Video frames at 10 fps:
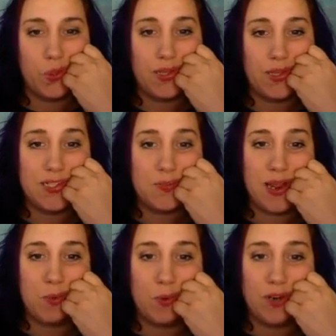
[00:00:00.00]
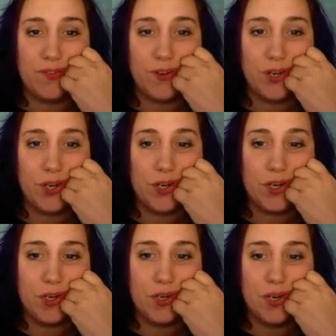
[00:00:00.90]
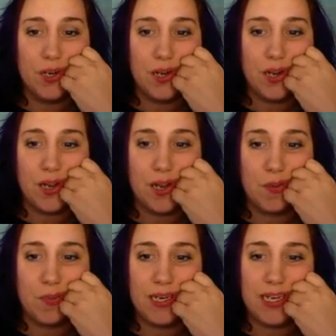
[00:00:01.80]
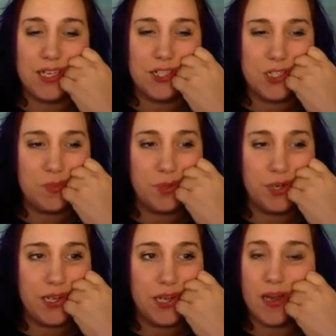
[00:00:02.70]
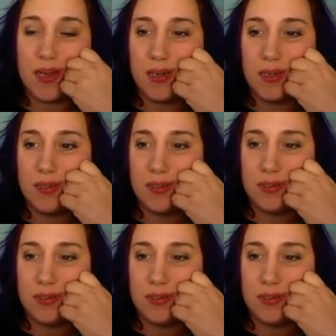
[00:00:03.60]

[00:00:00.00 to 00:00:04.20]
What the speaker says: This might work for her, but again, she's pretty young.